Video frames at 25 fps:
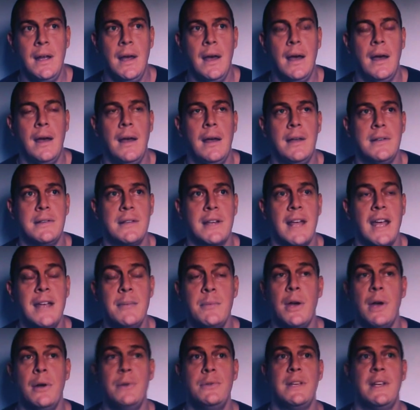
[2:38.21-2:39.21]

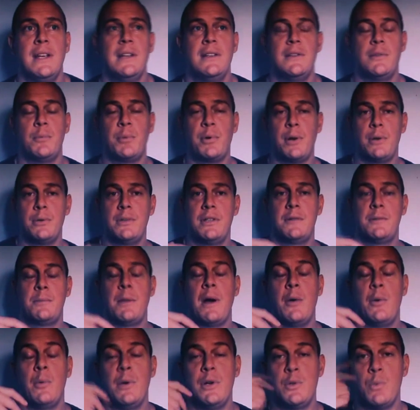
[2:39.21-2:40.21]
Scapegoating is the process
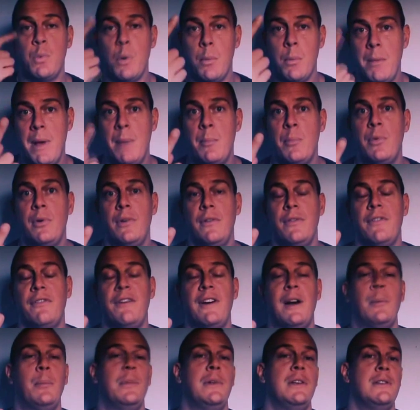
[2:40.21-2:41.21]
by which one member of the
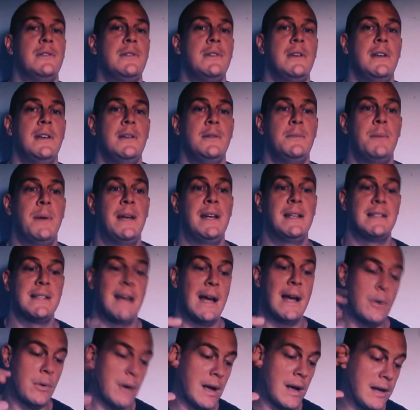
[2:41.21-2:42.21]
family is picked
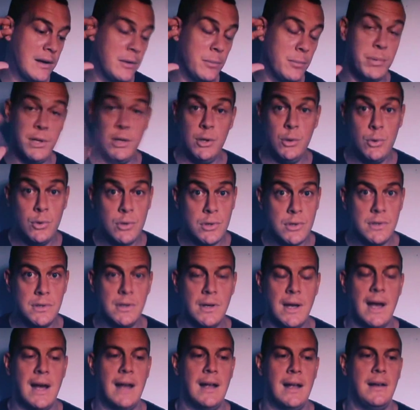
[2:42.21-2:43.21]
out and abused
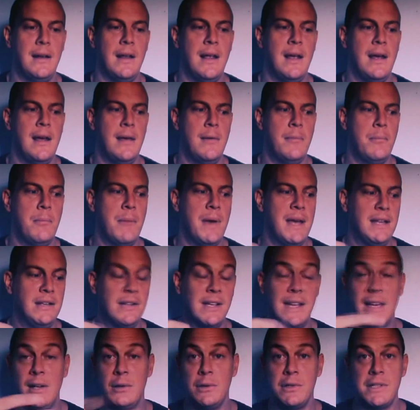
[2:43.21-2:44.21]
and
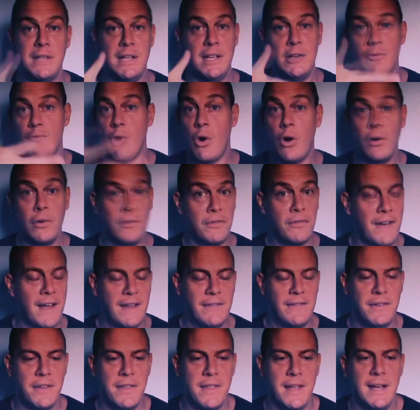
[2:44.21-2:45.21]
made guilty and wrong for
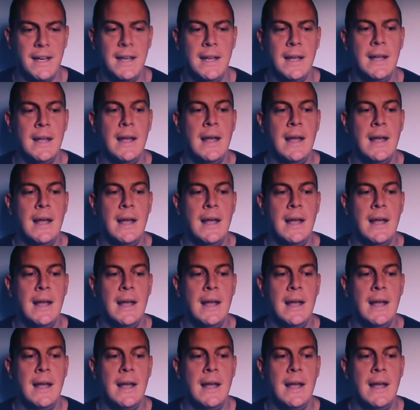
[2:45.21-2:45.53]
everything.